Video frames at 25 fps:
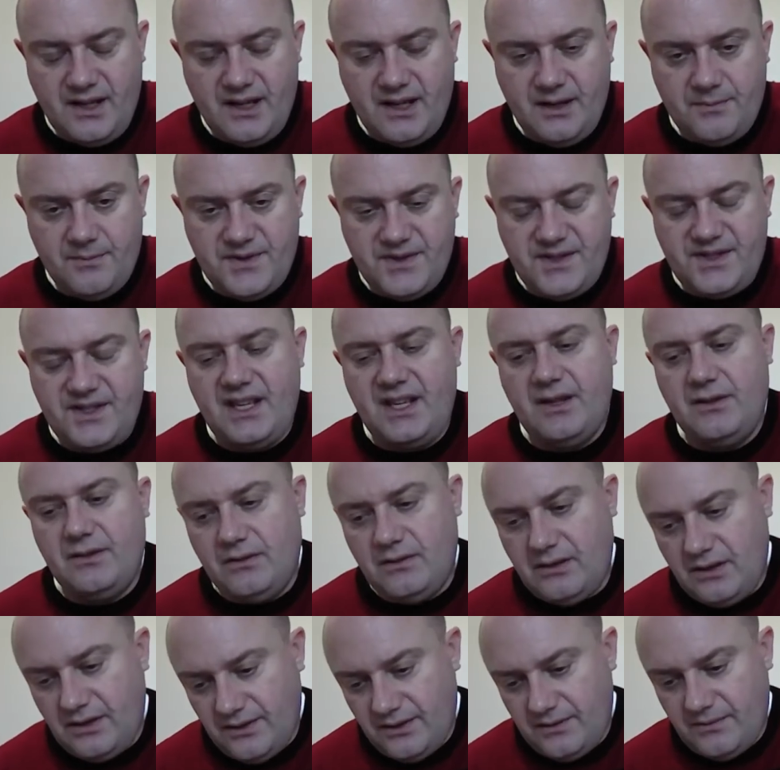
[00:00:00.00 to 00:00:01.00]
seal
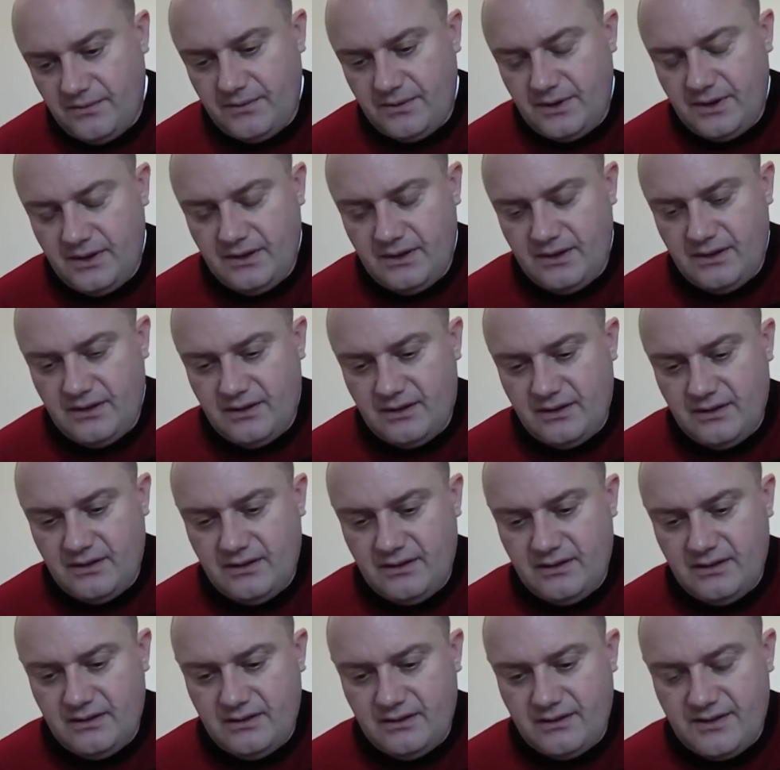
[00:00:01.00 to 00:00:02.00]
on the
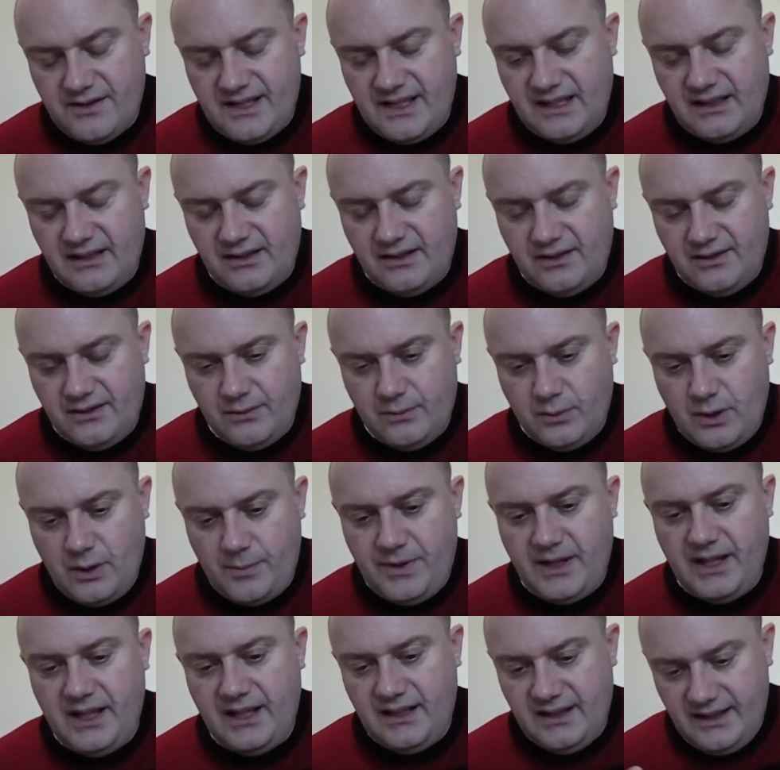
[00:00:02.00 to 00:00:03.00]
sealant on the
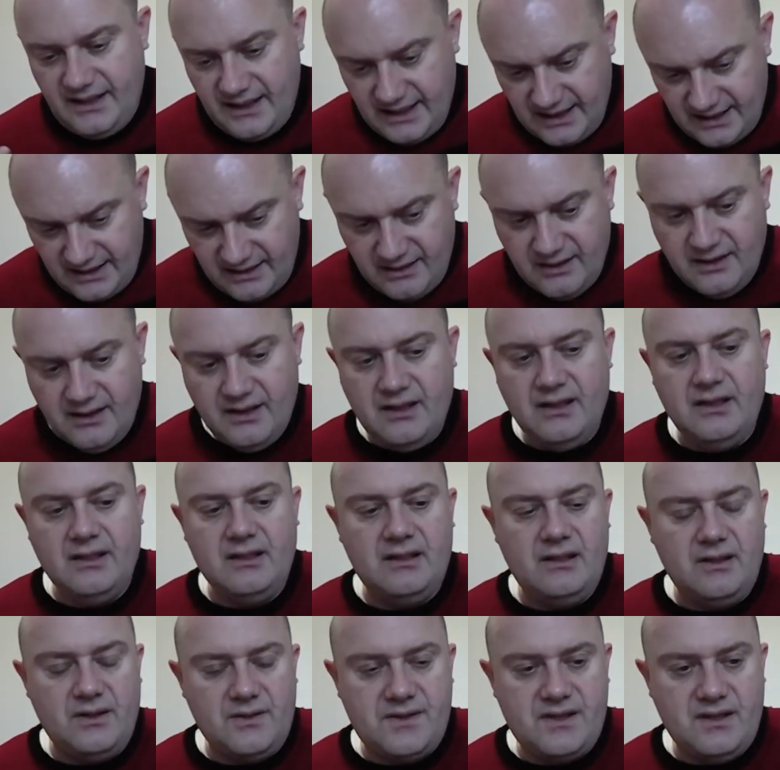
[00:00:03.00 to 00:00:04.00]
whipping, and then
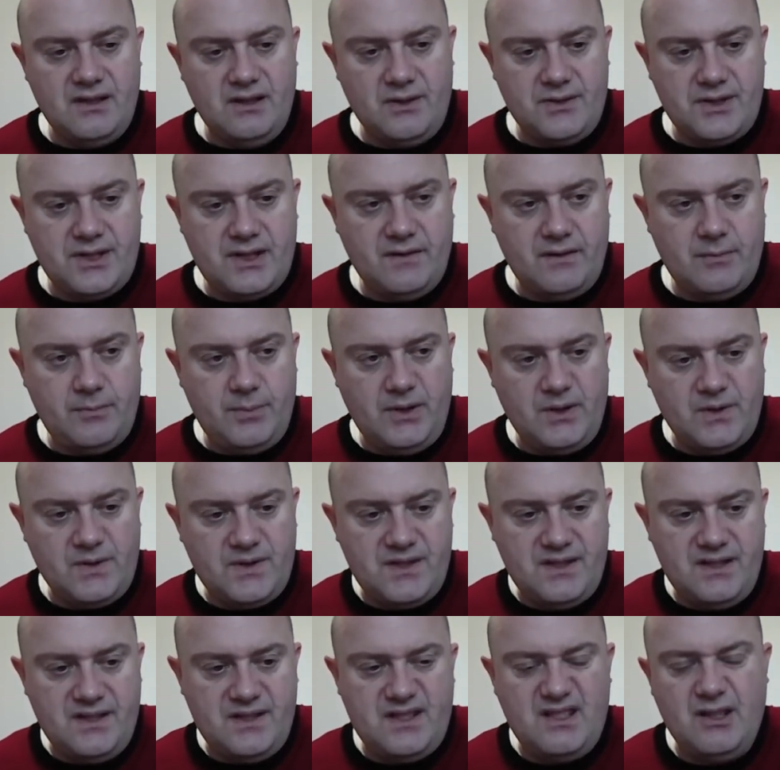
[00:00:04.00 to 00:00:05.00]
lots and lots of epoxy,
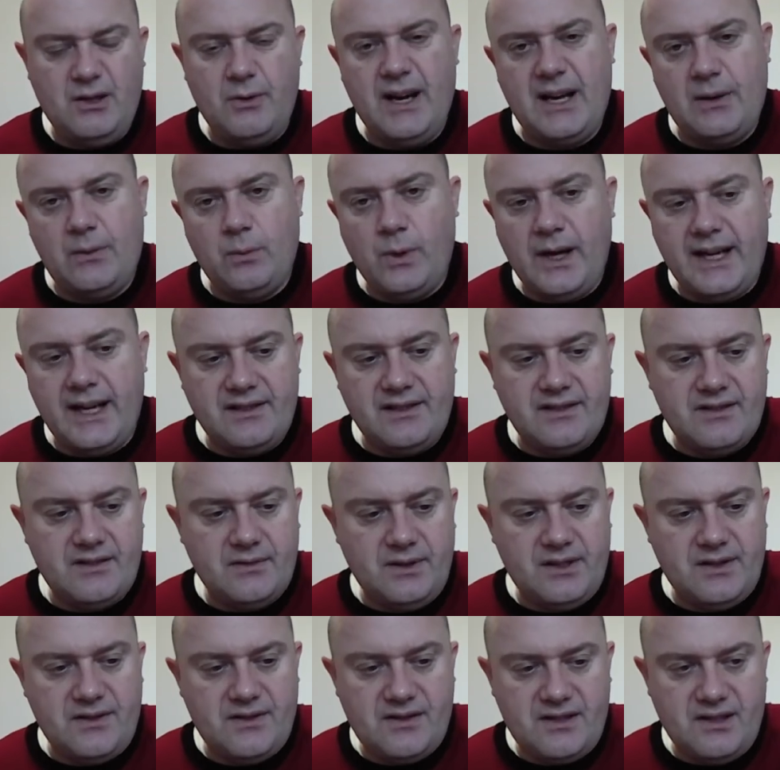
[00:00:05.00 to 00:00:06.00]
it's going to add weight it.
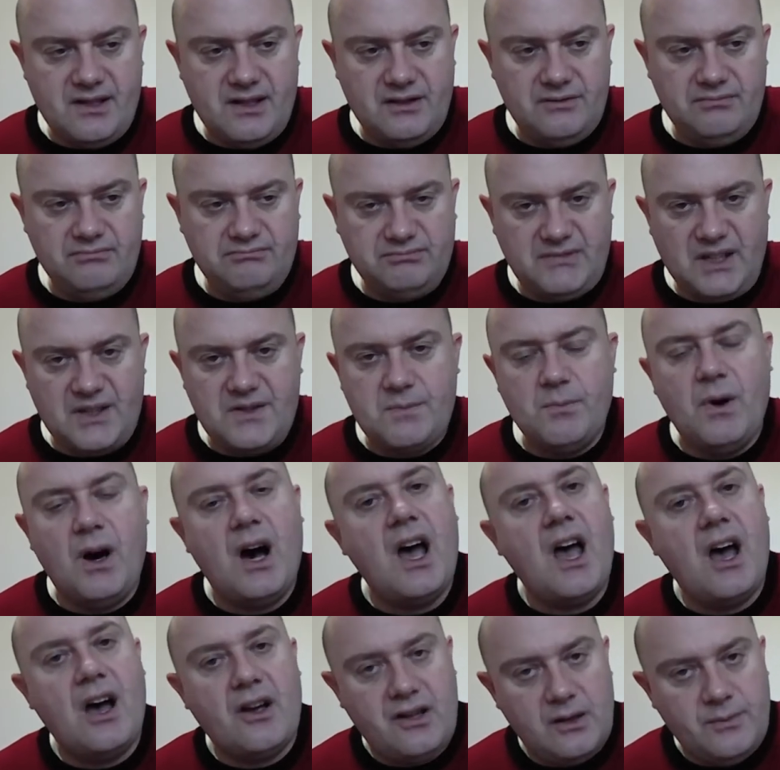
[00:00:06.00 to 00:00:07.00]
So that's my
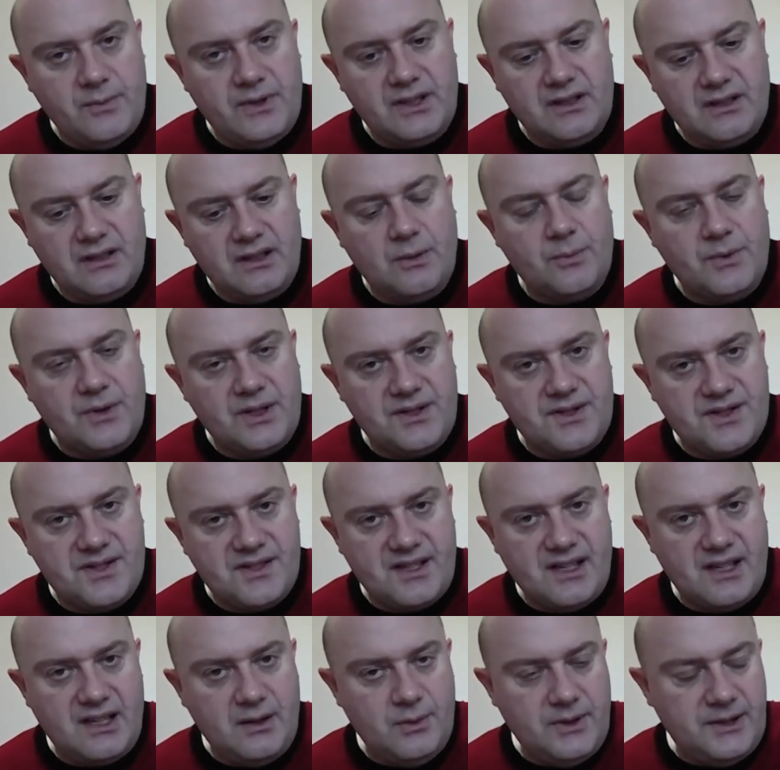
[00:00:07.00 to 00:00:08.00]
argument. I'm going to stay
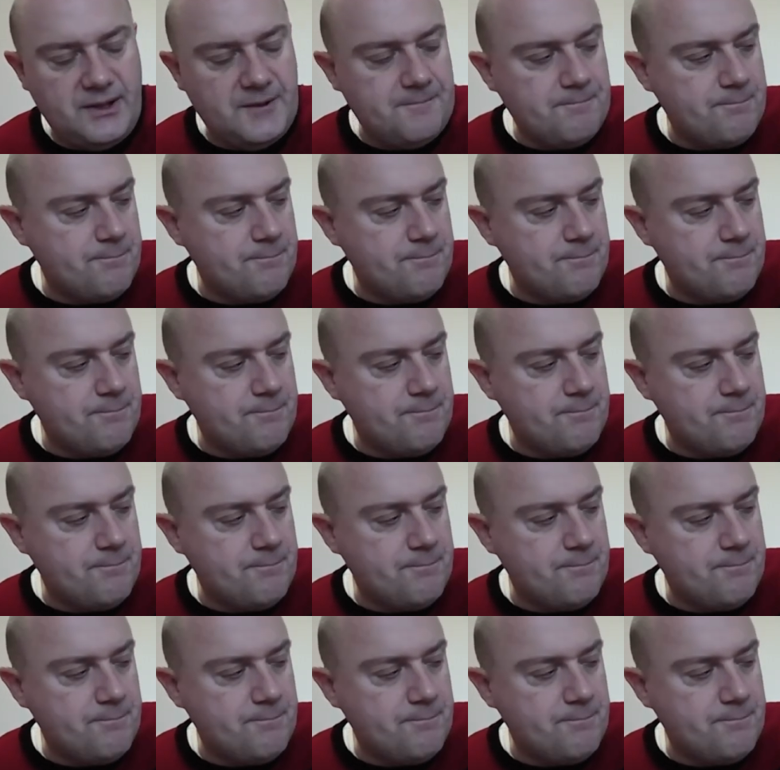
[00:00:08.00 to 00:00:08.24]
with it.